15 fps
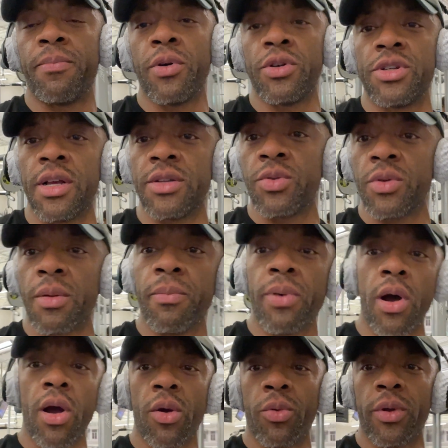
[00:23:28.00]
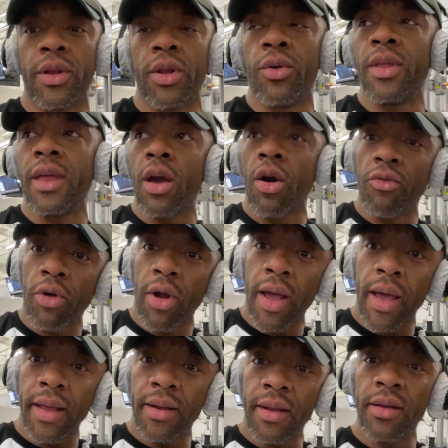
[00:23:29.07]
push-downs with the bar, we do the
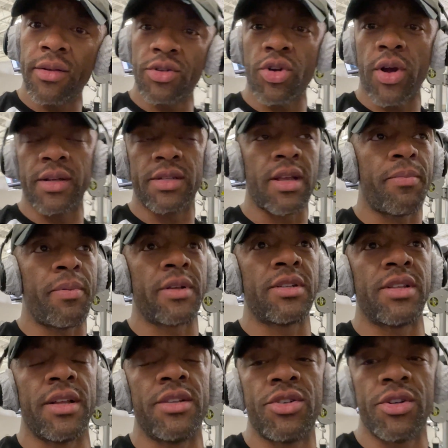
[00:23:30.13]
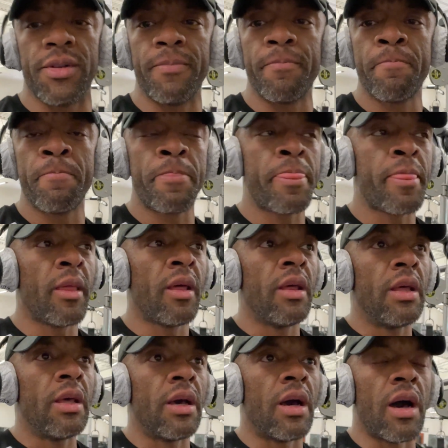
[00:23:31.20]
overhead tricep extension
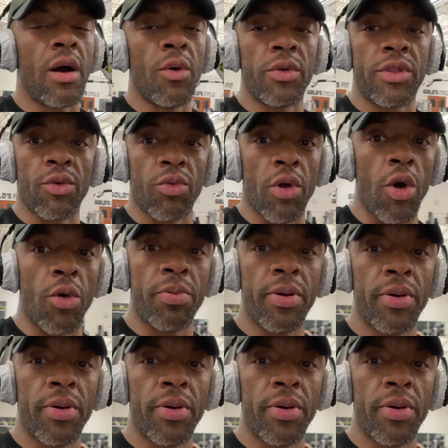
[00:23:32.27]
with the rope,